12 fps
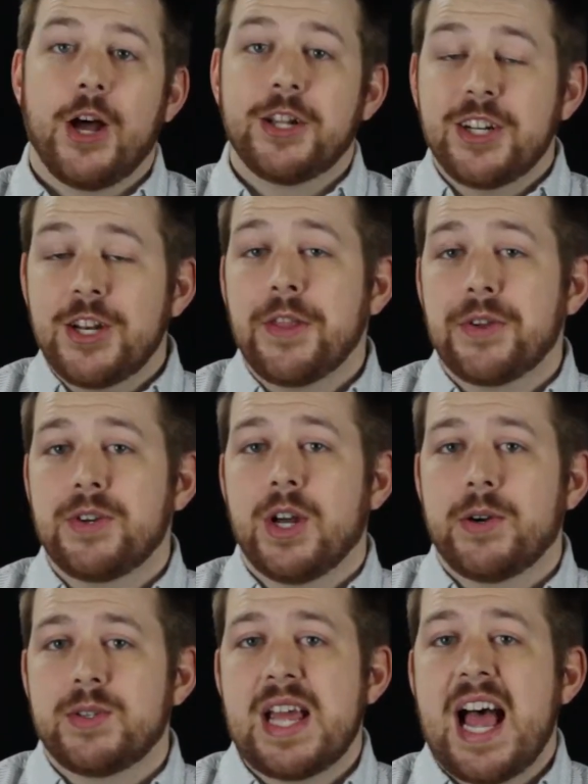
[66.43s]
On another
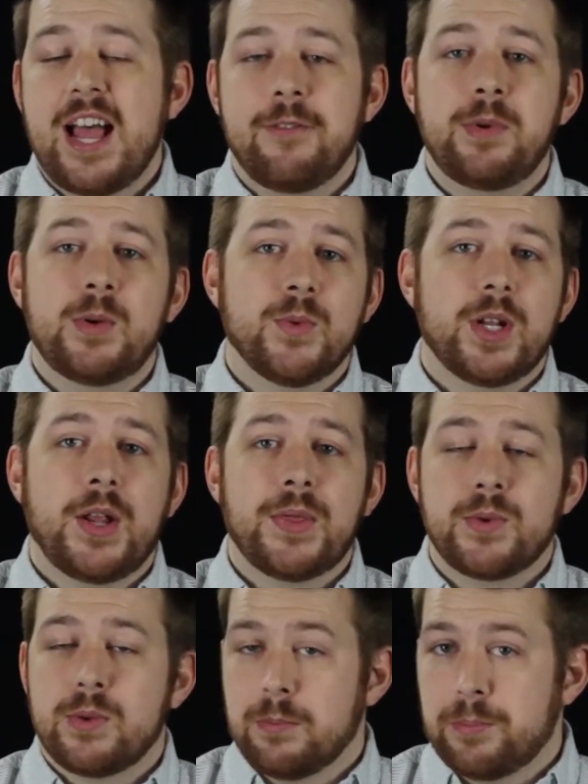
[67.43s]
note, I've been
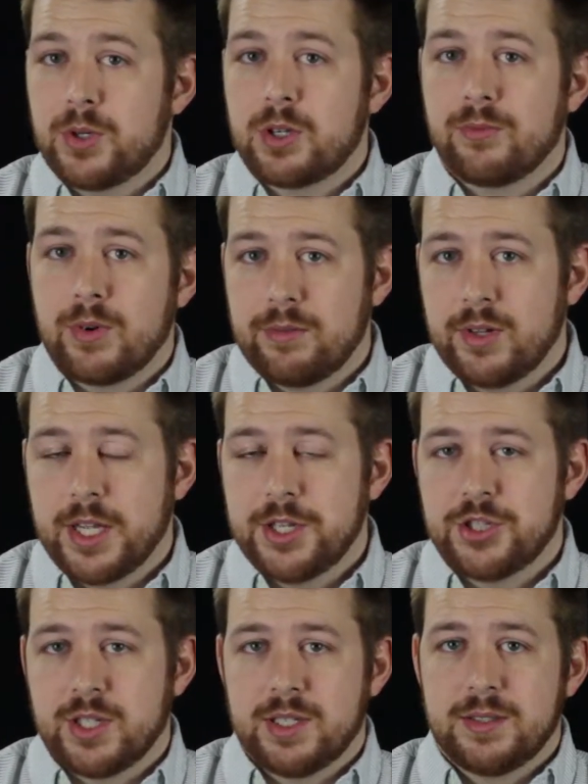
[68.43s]
reading through the Book of
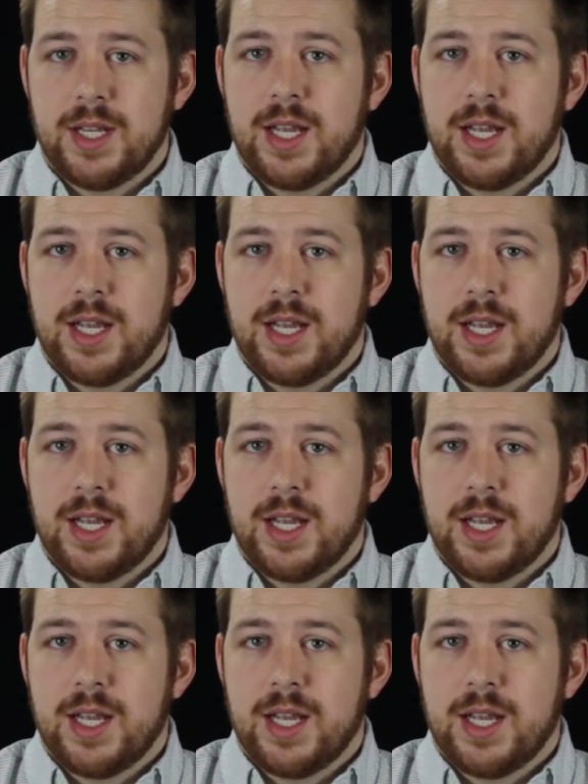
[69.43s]
Revelation.